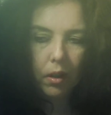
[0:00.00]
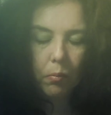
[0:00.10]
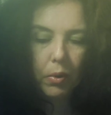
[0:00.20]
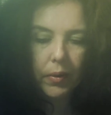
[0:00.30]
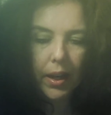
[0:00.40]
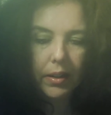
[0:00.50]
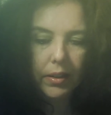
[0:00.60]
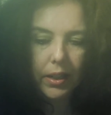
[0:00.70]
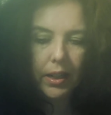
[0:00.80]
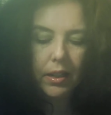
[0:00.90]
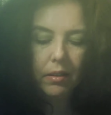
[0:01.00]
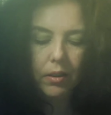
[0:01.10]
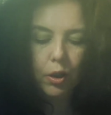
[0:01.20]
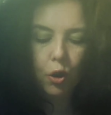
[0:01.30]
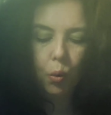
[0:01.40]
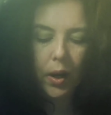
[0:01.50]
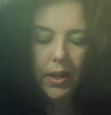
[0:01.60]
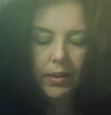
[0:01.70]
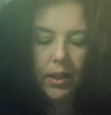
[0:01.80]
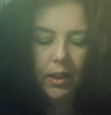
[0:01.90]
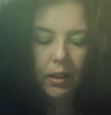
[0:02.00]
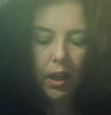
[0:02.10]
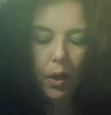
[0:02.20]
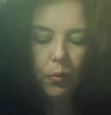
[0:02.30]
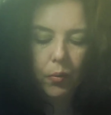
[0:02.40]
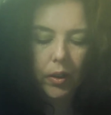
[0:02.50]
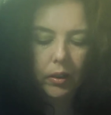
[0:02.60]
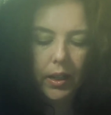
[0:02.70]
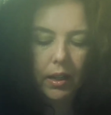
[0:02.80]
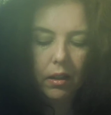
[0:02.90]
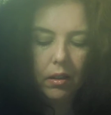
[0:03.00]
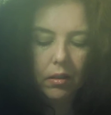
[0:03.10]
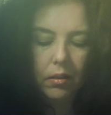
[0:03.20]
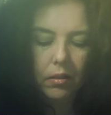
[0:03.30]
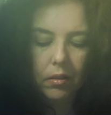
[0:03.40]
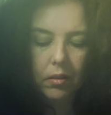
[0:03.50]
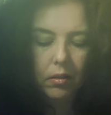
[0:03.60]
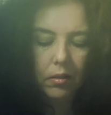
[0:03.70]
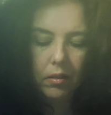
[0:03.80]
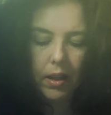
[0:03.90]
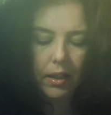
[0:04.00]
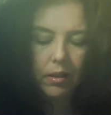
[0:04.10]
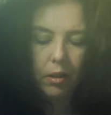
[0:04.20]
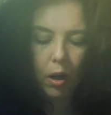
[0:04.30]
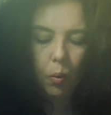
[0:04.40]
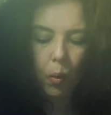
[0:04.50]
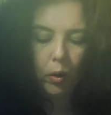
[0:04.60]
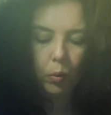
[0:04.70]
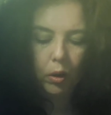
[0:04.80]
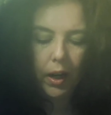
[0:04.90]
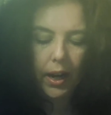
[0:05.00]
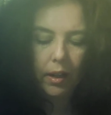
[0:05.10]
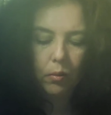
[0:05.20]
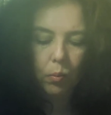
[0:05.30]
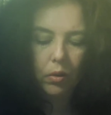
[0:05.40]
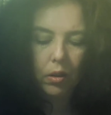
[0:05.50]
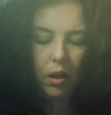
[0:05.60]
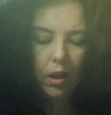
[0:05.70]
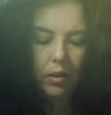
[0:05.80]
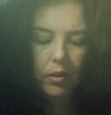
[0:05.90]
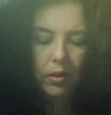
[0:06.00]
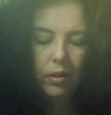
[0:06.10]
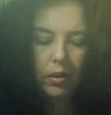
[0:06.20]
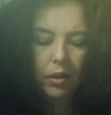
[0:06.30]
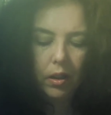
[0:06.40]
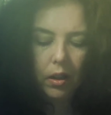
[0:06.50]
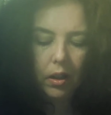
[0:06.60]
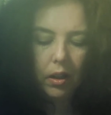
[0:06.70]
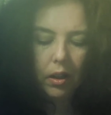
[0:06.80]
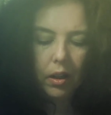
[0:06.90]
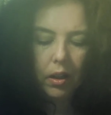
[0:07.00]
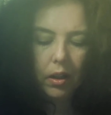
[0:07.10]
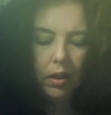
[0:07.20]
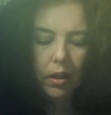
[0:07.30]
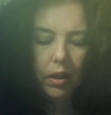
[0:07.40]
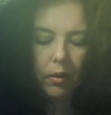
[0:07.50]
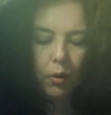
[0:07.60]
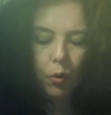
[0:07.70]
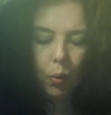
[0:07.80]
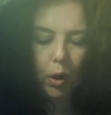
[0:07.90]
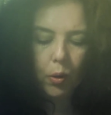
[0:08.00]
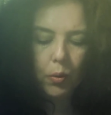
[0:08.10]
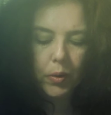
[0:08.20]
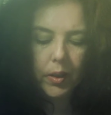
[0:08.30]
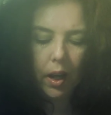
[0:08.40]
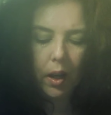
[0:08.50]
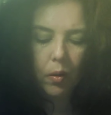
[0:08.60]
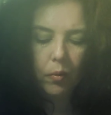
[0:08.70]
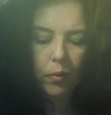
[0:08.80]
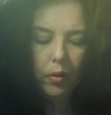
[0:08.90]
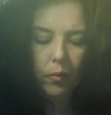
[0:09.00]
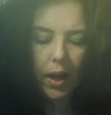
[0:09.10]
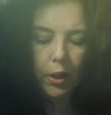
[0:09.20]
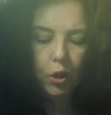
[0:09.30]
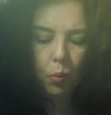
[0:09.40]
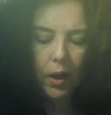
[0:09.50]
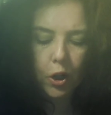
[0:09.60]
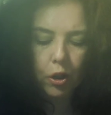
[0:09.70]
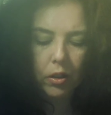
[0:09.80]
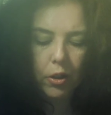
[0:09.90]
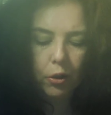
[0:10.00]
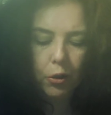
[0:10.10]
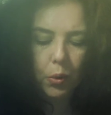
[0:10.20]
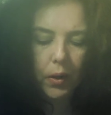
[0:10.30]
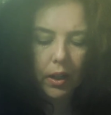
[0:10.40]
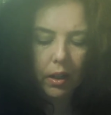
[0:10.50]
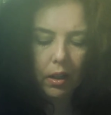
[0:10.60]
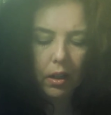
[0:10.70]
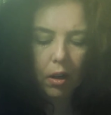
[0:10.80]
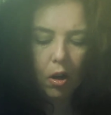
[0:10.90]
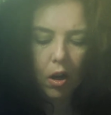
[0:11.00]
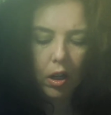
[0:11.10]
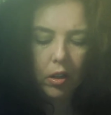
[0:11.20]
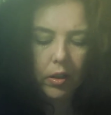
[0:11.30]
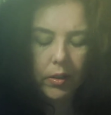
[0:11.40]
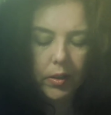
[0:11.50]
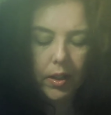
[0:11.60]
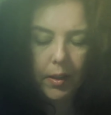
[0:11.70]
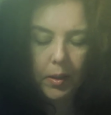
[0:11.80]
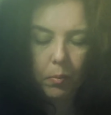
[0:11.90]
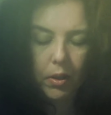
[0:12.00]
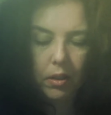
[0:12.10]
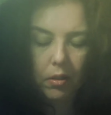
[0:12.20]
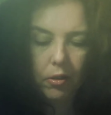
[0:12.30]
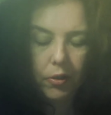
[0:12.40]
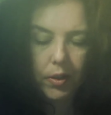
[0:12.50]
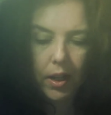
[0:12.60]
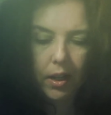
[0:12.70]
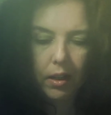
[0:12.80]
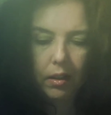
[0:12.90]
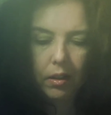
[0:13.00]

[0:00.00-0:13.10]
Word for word: but that intense, crazy in love feeling, that's not where we're at. We're not in the throes of infatuation. You're doing a hard assessment. You're saying,